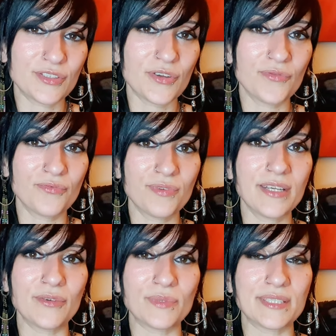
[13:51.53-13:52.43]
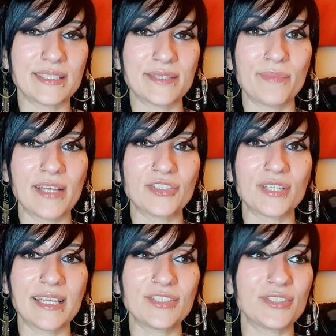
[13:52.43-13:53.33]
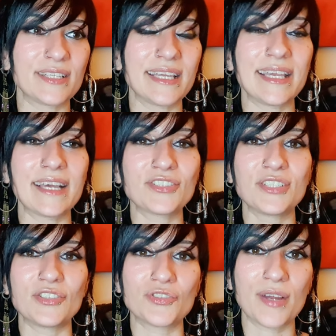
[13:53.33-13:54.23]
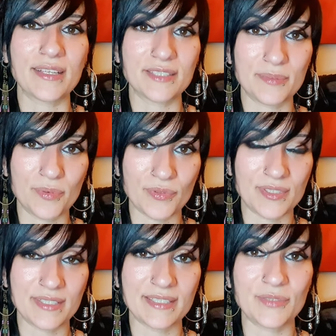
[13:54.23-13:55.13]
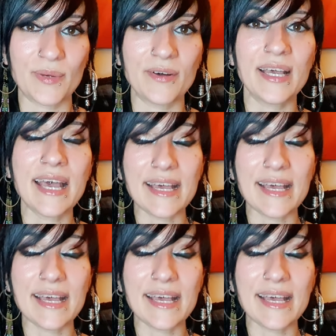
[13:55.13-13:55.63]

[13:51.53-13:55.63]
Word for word: So real was his imagination that he actually transported as well.